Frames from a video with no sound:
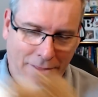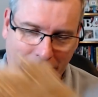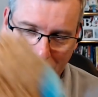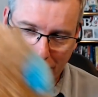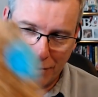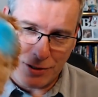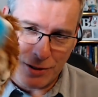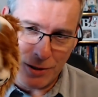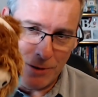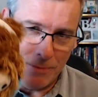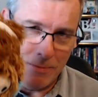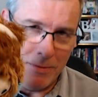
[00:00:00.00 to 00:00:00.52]

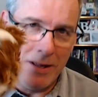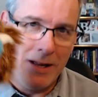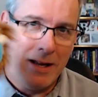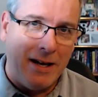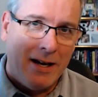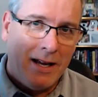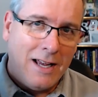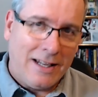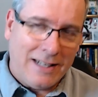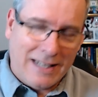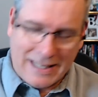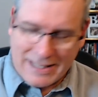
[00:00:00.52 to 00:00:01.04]
So
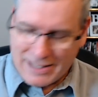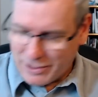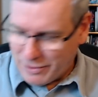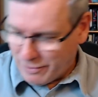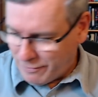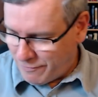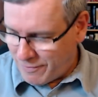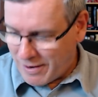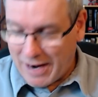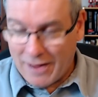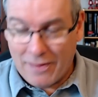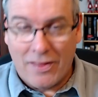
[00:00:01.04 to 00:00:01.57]
nice little
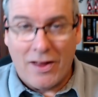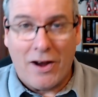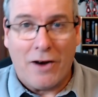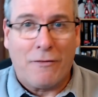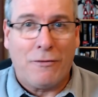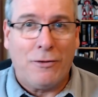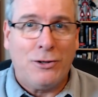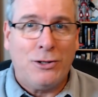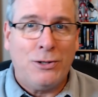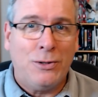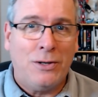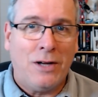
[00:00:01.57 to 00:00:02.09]
find there for
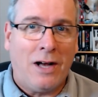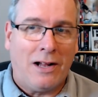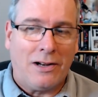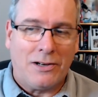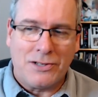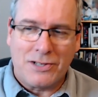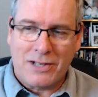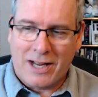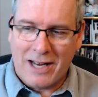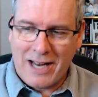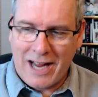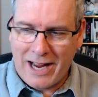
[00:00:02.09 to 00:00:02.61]
$2
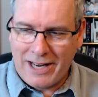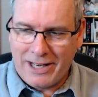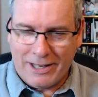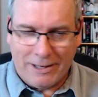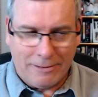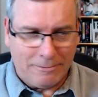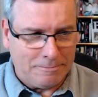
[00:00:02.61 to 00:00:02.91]
Canadian.